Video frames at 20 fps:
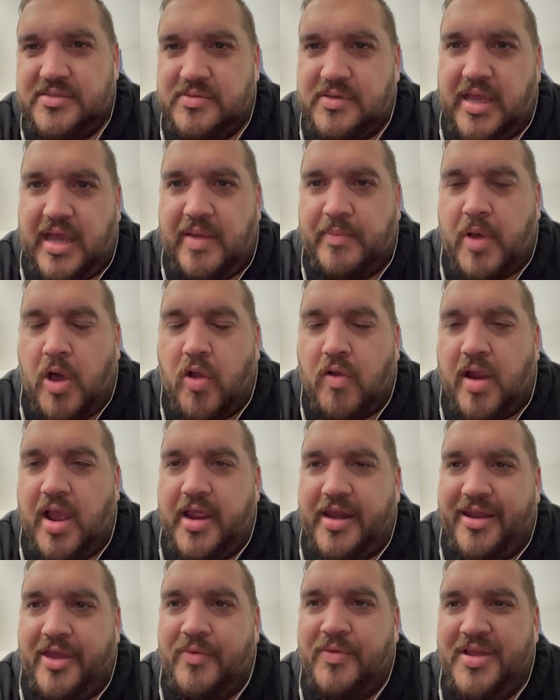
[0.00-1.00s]
I'm all
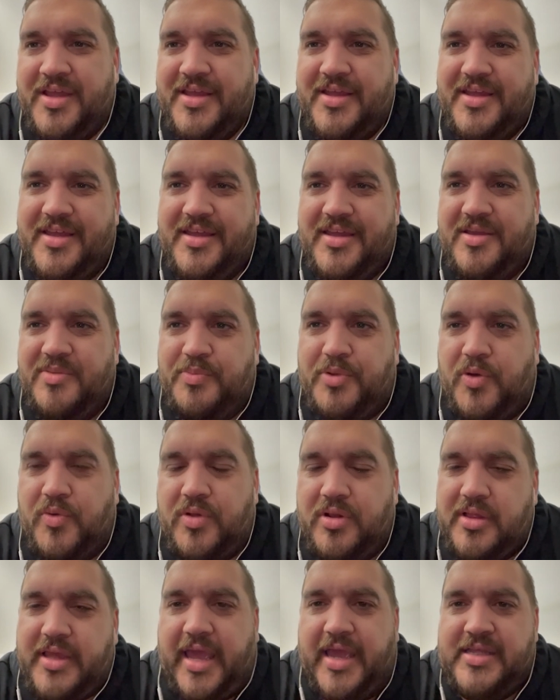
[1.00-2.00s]
right though. But
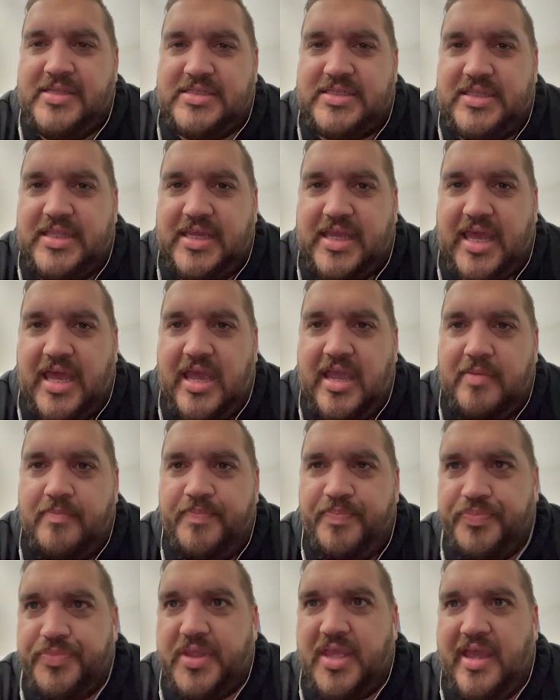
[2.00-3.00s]
we'll get into the
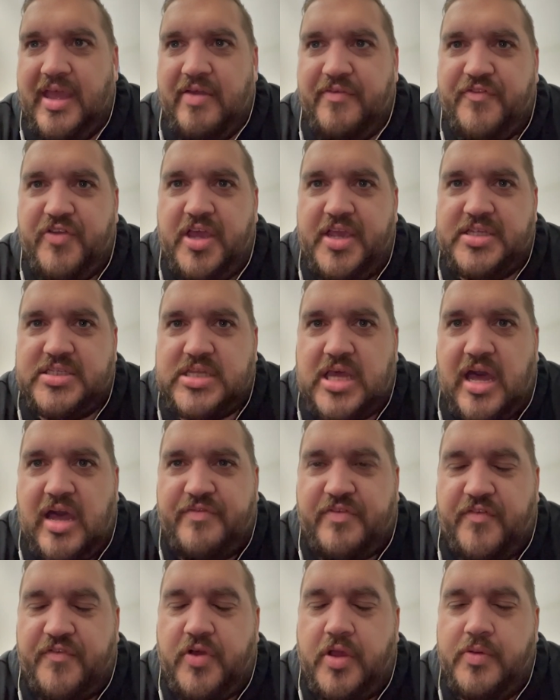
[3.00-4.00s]
game. First
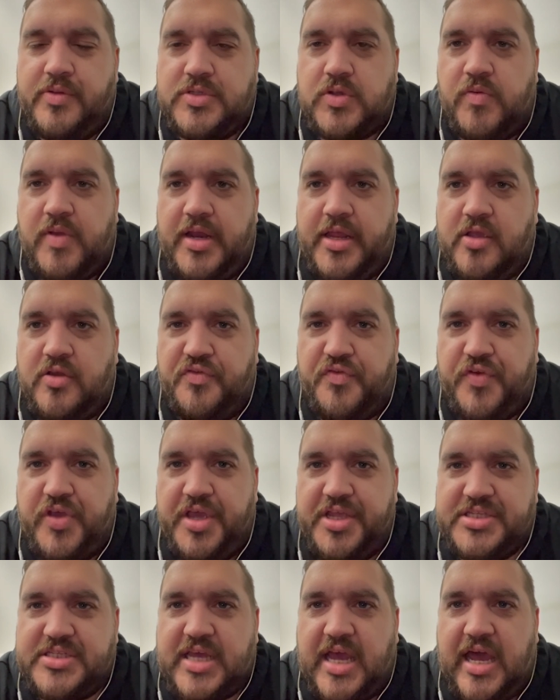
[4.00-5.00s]
half, I thought it was a really good
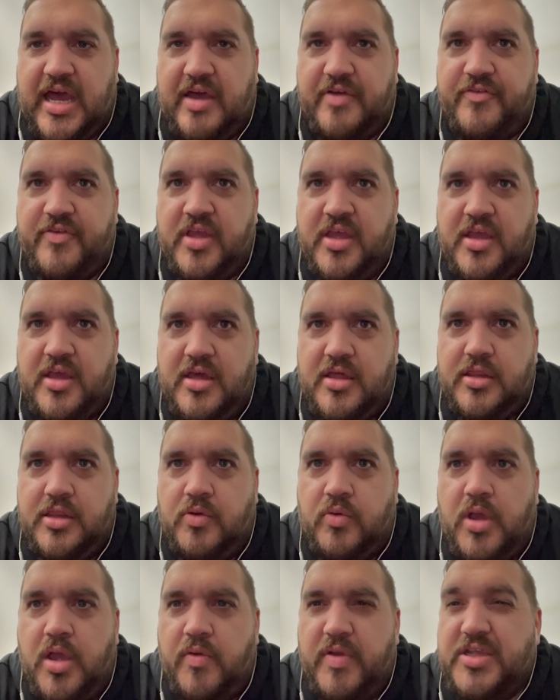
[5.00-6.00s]
first half. There
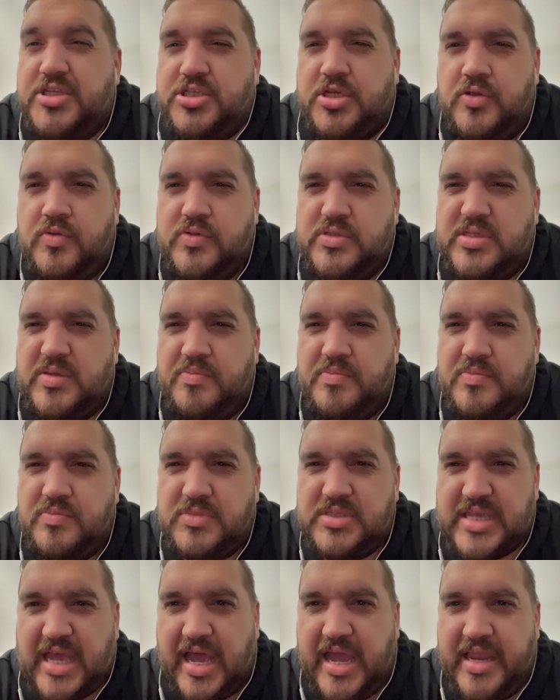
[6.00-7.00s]
were issues in
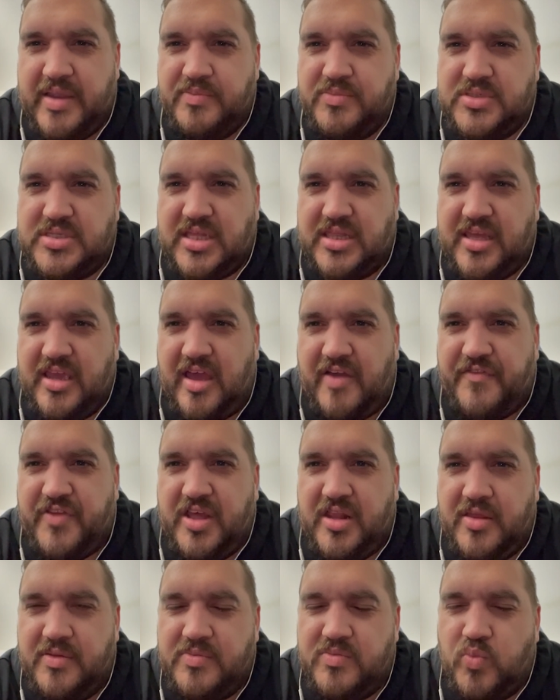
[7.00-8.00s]
times. I
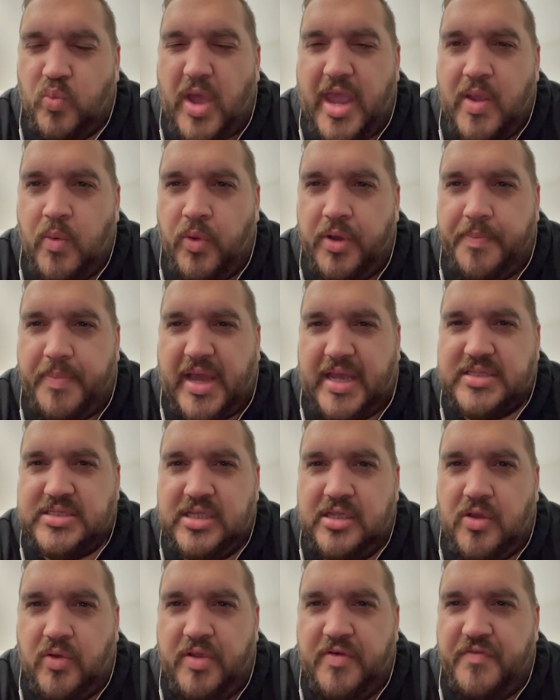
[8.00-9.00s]
feel that wayward
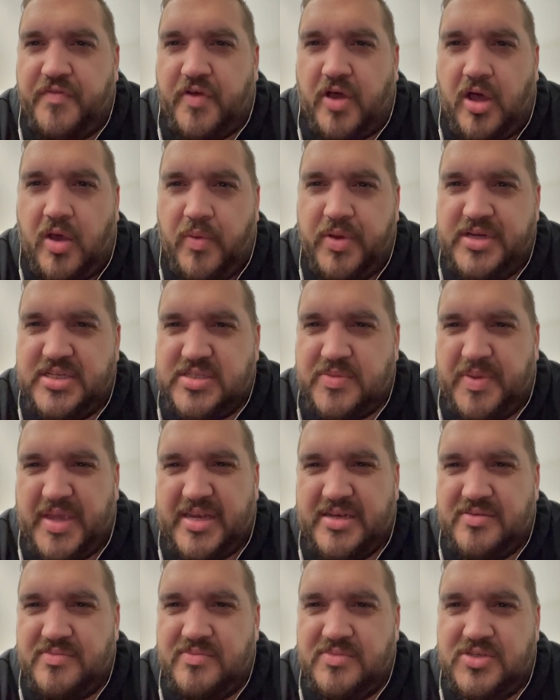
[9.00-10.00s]
passing going forward is a
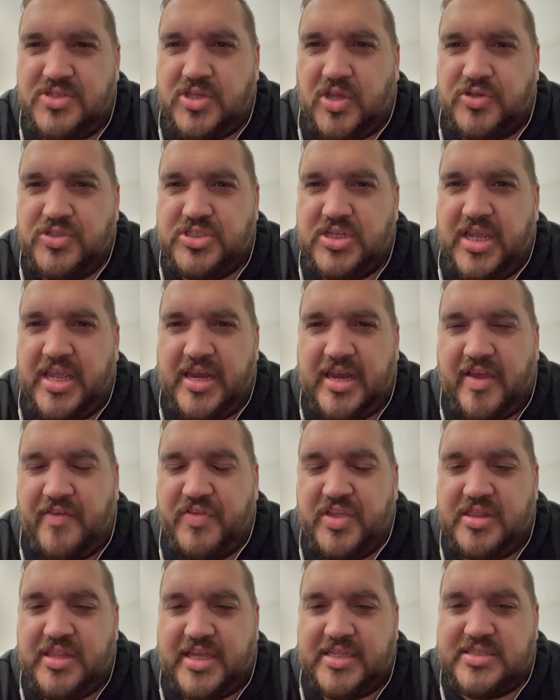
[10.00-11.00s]
bit dodgy, and I
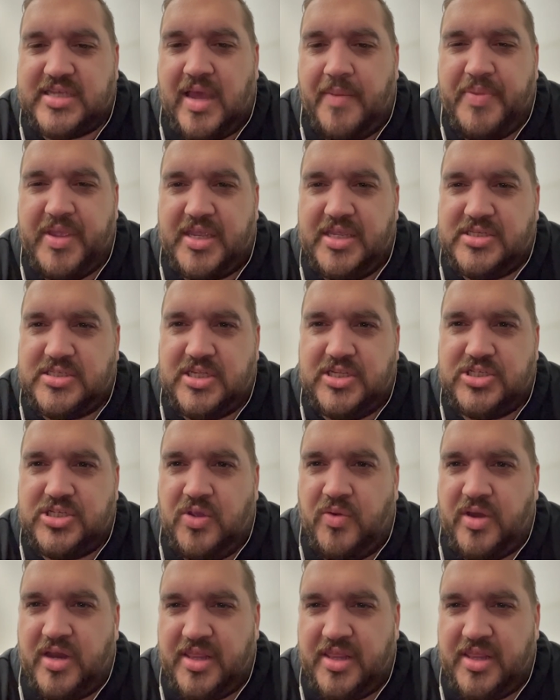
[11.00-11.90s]
think that's our biggest issue.